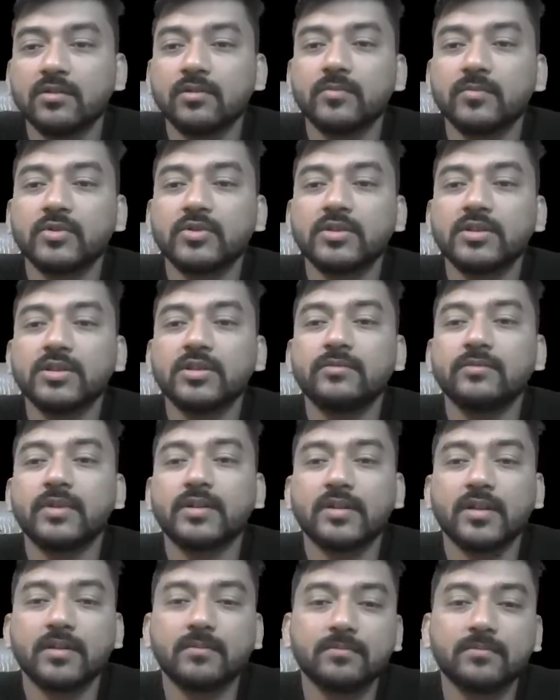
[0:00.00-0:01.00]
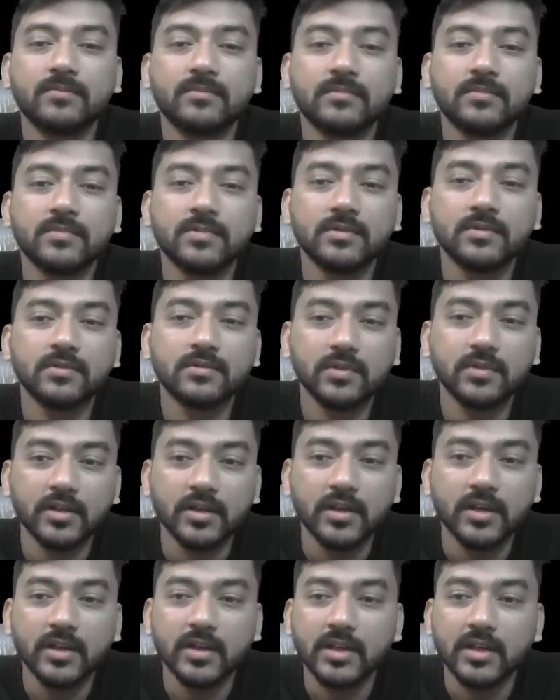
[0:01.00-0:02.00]
Because this is even term.
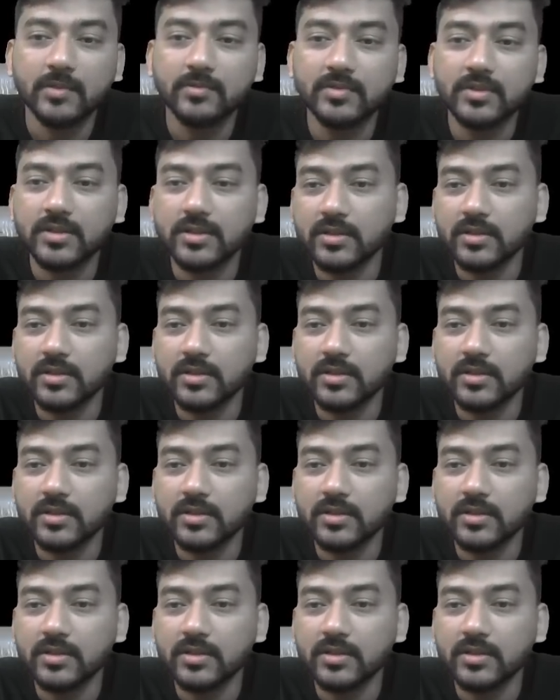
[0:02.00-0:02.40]
If this